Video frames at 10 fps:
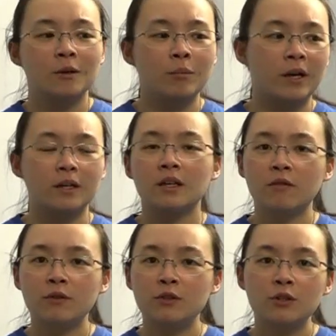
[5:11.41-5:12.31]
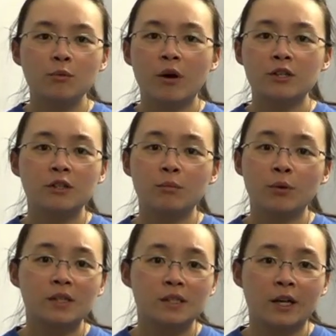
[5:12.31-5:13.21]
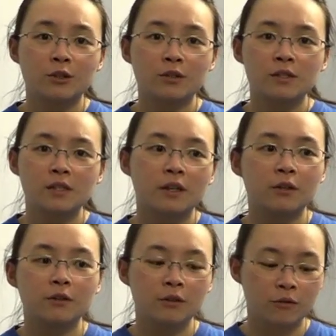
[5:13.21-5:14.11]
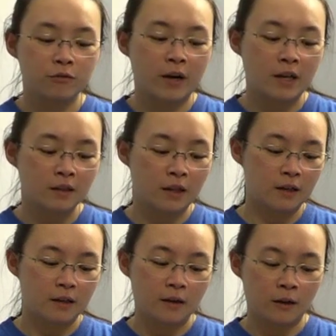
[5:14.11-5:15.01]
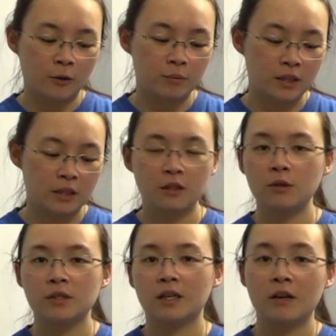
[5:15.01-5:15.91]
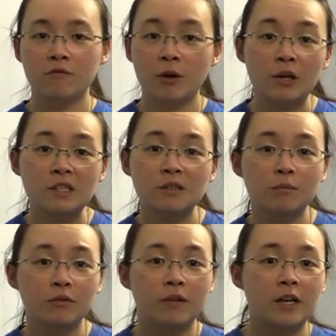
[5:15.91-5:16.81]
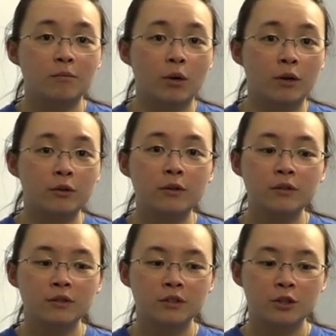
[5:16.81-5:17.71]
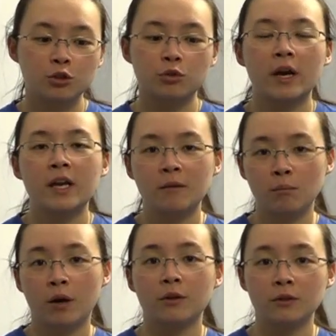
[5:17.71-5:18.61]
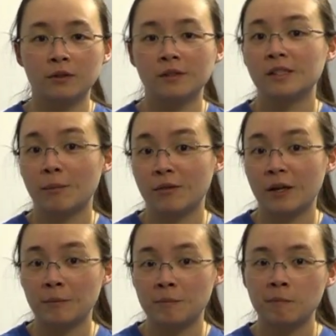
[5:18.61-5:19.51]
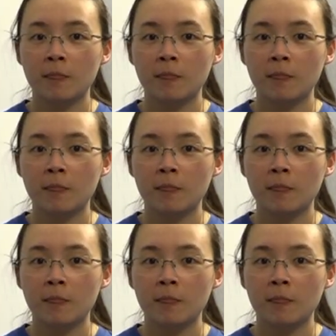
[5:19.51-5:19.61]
But if you do watch the bonus lectures, you'll find that I'll be using a very simplified model to try and model something.